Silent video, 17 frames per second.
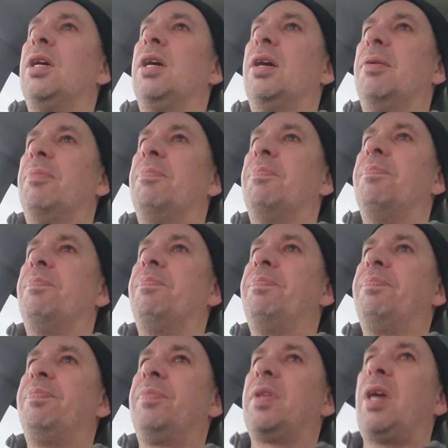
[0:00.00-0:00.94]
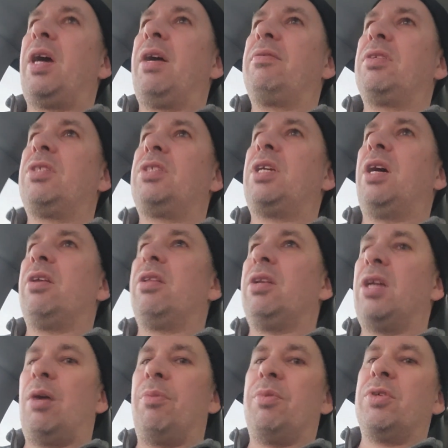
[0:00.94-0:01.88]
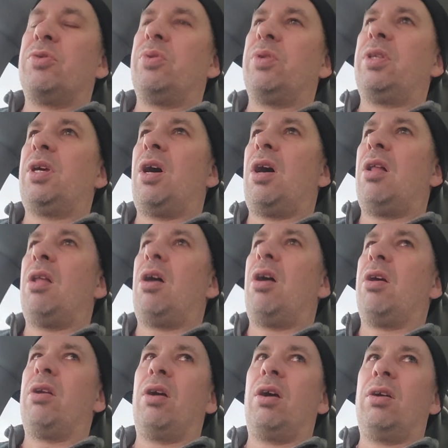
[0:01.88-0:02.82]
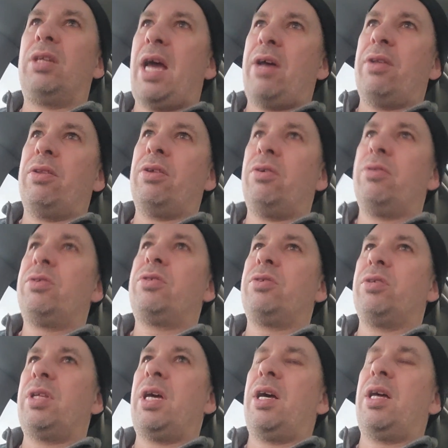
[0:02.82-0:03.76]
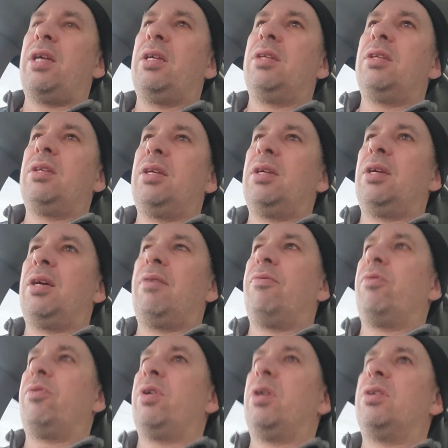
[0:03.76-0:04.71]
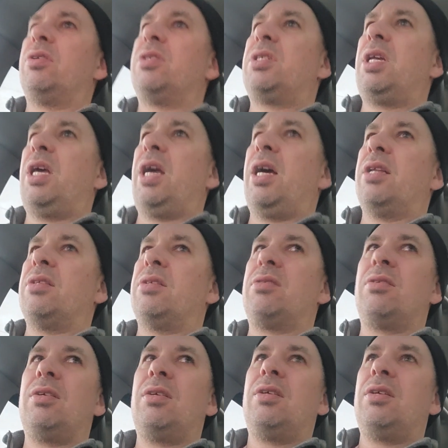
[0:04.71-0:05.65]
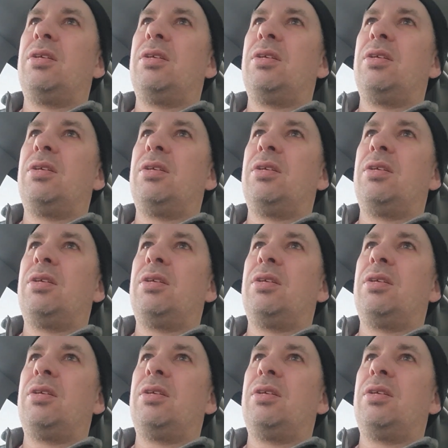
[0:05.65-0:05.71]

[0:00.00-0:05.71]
Um, I have to share the numbers with y'all on our download so that everyone understands